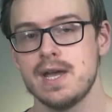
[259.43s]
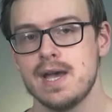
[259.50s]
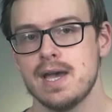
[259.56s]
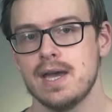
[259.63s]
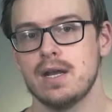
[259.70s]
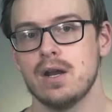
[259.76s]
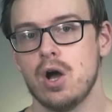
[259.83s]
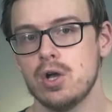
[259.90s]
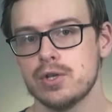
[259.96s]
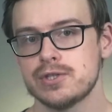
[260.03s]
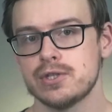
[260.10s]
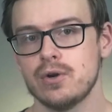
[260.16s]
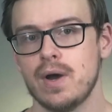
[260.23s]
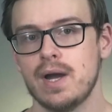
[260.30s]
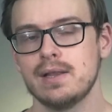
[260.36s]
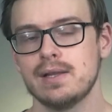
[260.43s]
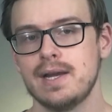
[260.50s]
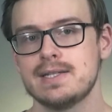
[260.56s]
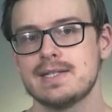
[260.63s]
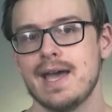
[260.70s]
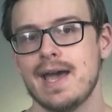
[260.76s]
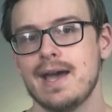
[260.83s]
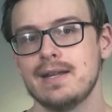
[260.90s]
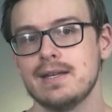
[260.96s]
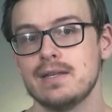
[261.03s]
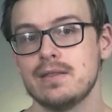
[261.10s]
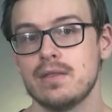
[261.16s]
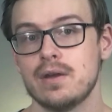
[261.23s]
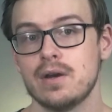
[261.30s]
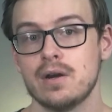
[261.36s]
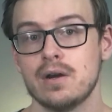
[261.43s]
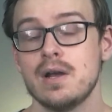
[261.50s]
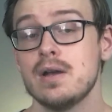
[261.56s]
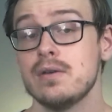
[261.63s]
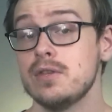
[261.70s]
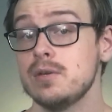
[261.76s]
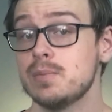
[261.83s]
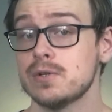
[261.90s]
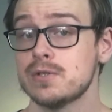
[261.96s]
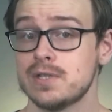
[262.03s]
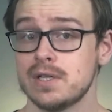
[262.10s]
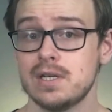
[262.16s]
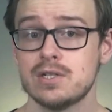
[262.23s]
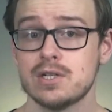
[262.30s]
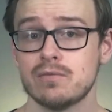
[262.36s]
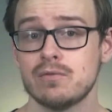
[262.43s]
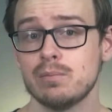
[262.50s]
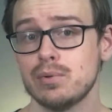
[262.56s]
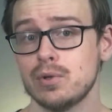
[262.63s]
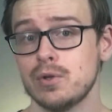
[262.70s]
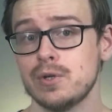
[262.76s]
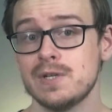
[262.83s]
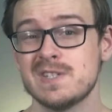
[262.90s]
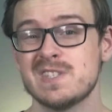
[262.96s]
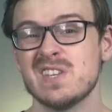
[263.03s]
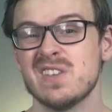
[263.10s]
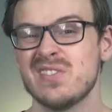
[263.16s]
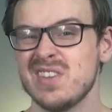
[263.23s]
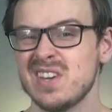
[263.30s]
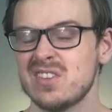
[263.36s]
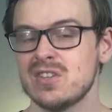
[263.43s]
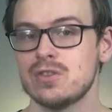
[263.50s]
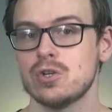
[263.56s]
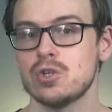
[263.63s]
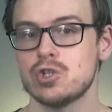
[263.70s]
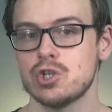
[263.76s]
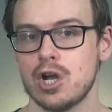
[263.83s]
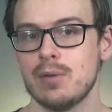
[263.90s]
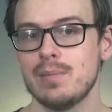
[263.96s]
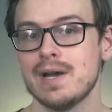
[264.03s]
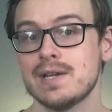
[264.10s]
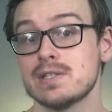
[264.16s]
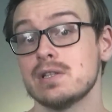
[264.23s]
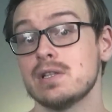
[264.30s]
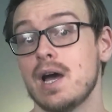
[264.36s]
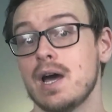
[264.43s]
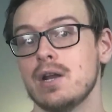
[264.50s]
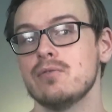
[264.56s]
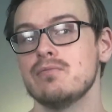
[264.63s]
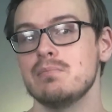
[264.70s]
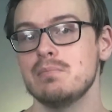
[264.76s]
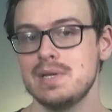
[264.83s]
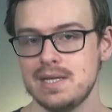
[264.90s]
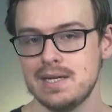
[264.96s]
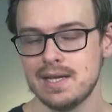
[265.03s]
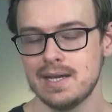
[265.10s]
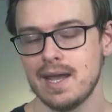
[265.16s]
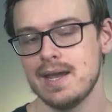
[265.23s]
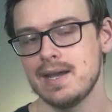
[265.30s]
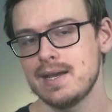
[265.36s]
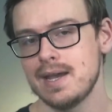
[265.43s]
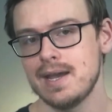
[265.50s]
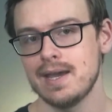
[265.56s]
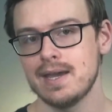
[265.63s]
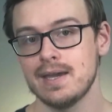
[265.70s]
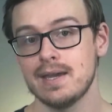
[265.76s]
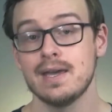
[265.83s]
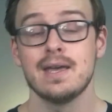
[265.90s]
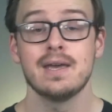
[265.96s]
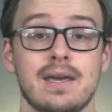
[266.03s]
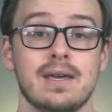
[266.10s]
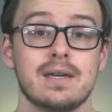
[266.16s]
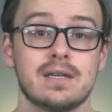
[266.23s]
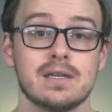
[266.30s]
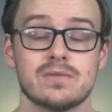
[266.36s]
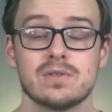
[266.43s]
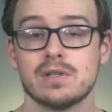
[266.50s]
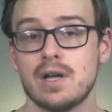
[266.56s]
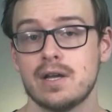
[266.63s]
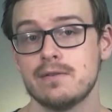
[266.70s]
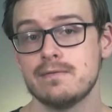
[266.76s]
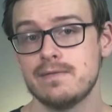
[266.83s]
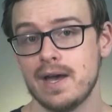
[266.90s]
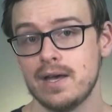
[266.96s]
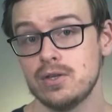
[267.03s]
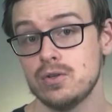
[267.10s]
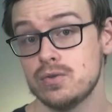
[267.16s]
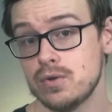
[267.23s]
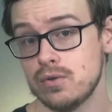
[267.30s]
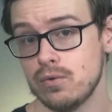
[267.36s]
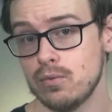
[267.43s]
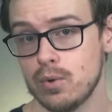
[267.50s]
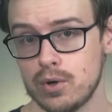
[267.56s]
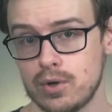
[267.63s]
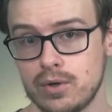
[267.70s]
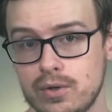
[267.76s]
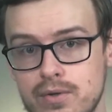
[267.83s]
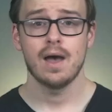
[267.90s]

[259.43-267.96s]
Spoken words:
and also I like to add in there the percentage of employees that think that their job has a lot of meaning, aka it gives a lot of value to the world.